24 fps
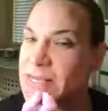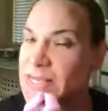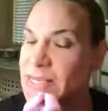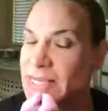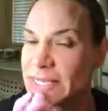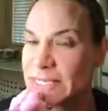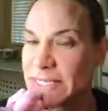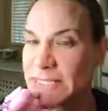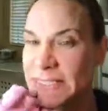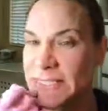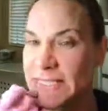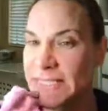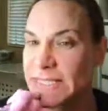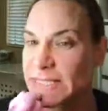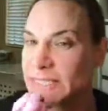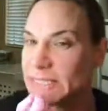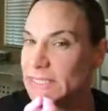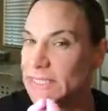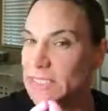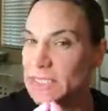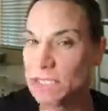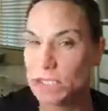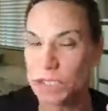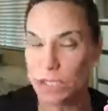skin is
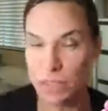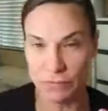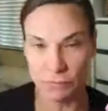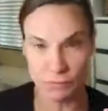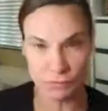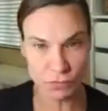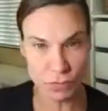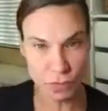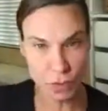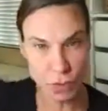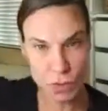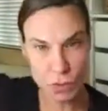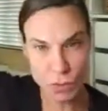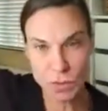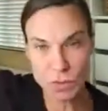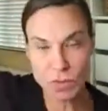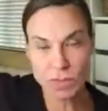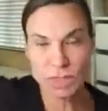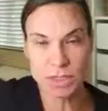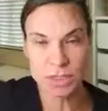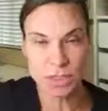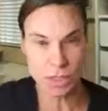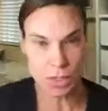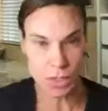just
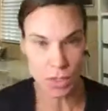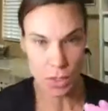confused